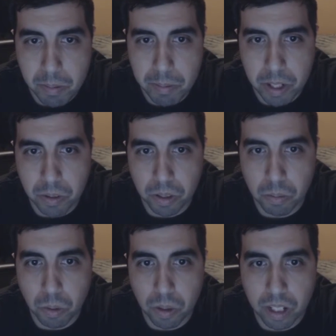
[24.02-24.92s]
maybe go a
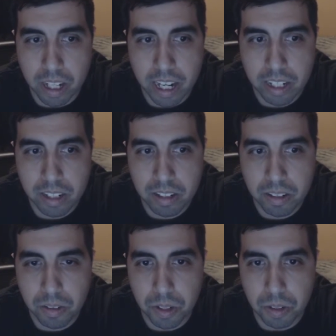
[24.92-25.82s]
little more than that,
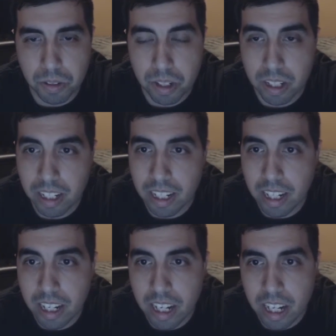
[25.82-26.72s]
who knows.
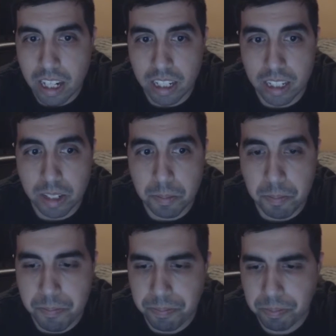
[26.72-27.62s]

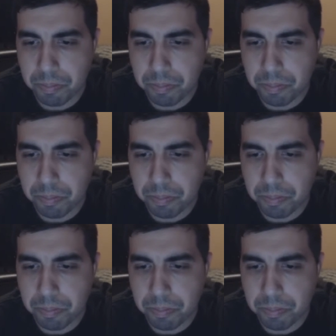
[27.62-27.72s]
Um...